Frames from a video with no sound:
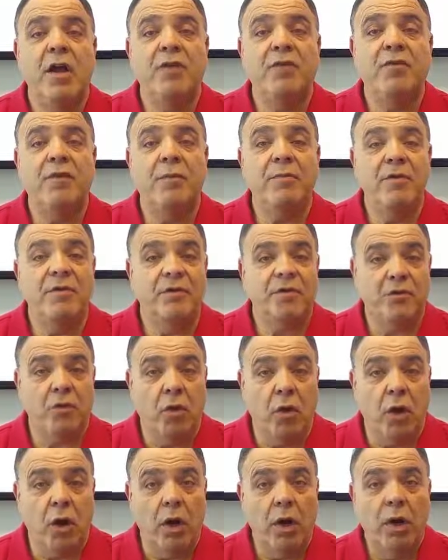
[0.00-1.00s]
from the
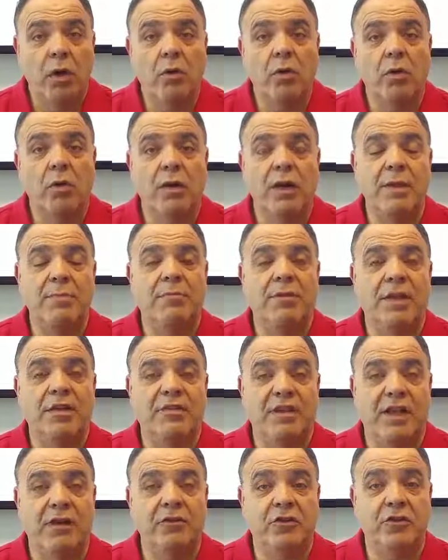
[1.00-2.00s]
floor or any
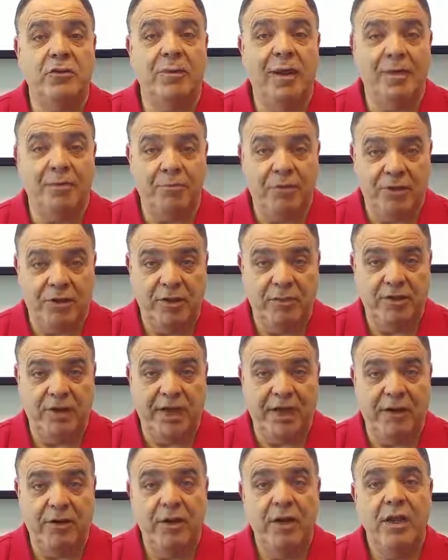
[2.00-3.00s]
place else you might put them
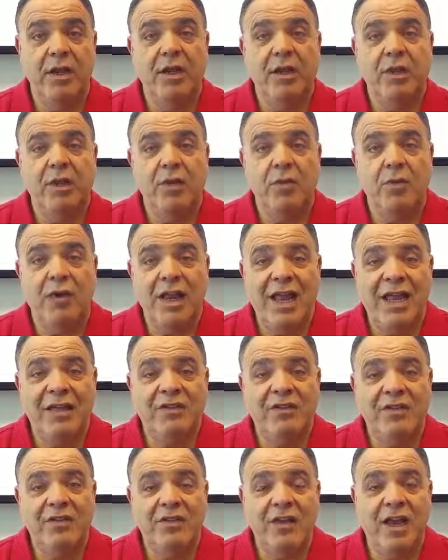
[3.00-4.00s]
down. You want to
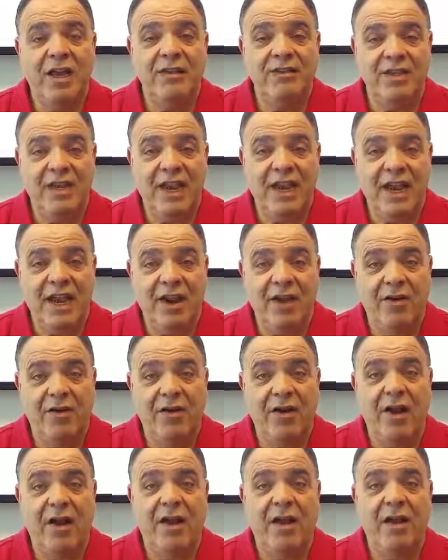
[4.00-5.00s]
exercise care.
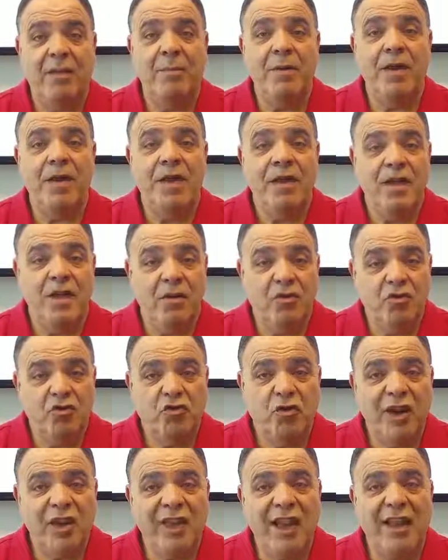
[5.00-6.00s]

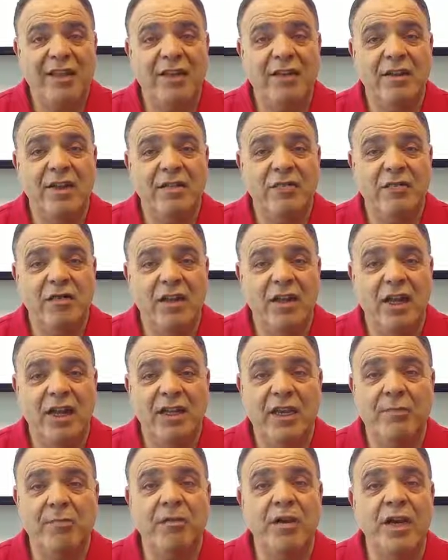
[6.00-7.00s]
Treat that delivery
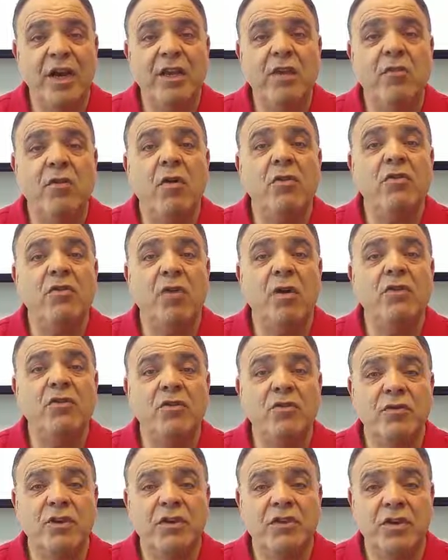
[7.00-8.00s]
like you're bringing your own
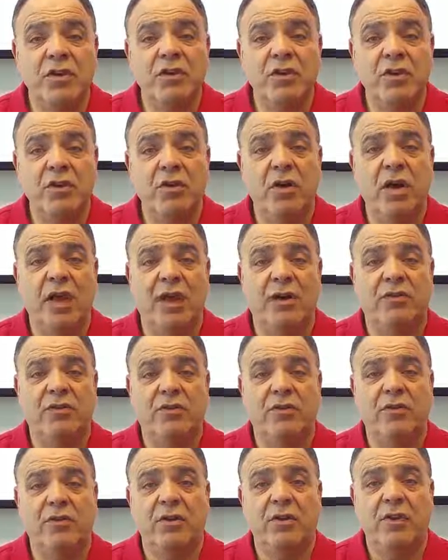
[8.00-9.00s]
groceries into your
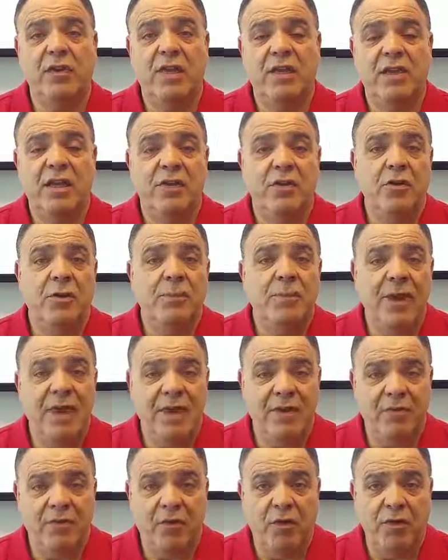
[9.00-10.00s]
house and that you're
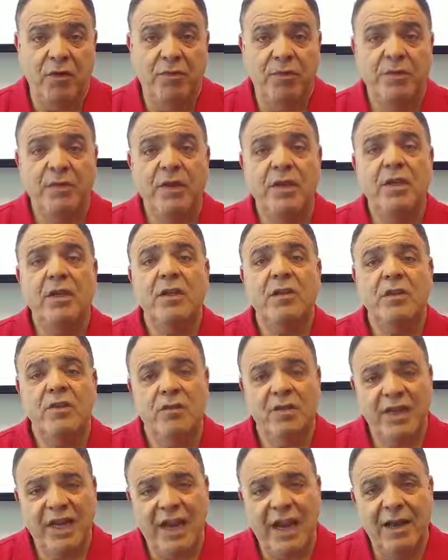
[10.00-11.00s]
paying for them.
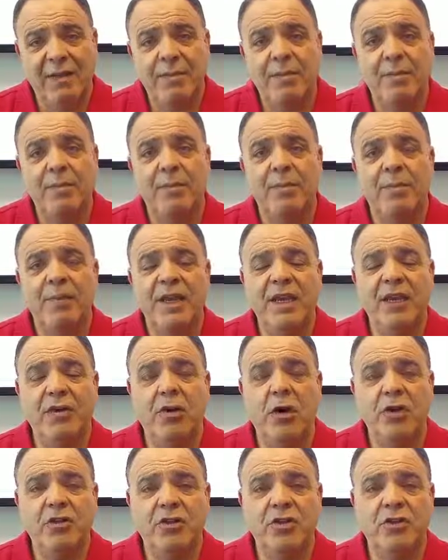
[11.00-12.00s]
So again, be
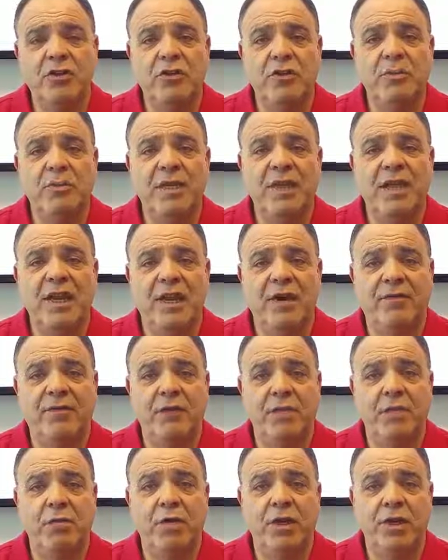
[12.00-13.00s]
cautious and be
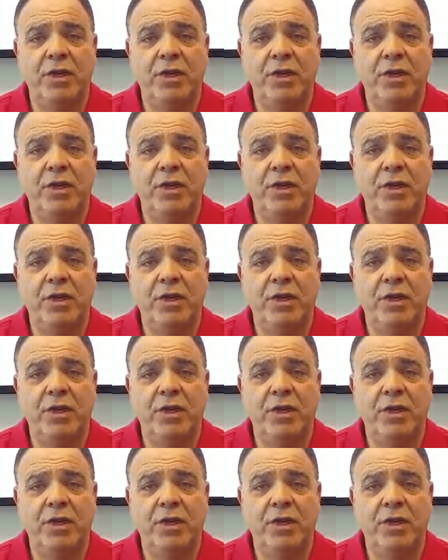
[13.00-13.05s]
careful with